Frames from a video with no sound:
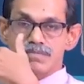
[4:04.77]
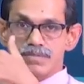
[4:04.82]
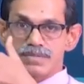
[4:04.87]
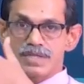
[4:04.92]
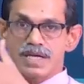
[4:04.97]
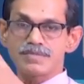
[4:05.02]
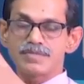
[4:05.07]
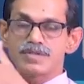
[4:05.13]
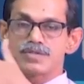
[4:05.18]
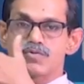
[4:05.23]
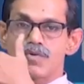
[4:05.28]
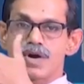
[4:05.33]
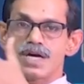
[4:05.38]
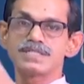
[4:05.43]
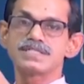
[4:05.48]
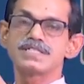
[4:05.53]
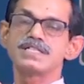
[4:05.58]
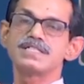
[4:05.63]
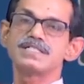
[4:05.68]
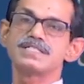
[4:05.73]
that means
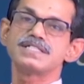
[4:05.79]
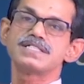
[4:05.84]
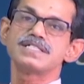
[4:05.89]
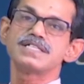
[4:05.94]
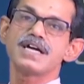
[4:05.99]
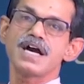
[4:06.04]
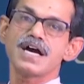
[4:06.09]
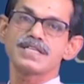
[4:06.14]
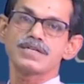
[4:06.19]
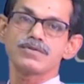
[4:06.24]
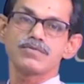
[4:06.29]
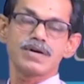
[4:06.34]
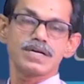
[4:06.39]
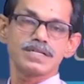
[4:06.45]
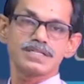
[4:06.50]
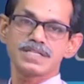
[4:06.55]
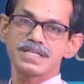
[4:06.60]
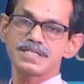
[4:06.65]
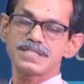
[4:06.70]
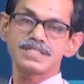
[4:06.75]
one cell is eating other
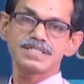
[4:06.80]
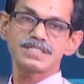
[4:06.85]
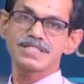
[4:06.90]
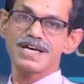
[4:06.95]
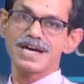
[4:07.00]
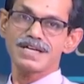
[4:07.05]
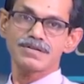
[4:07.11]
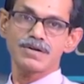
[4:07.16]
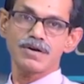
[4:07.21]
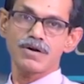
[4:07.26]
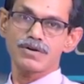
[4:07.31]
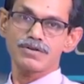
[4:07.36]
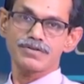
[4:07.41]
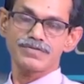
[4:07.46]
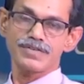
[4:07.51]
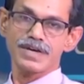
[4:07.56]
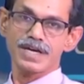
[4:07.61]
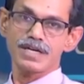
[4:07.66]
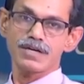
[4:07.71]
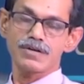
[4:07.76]
one. That is not
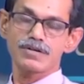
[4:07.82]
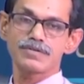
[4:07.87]
autophagy.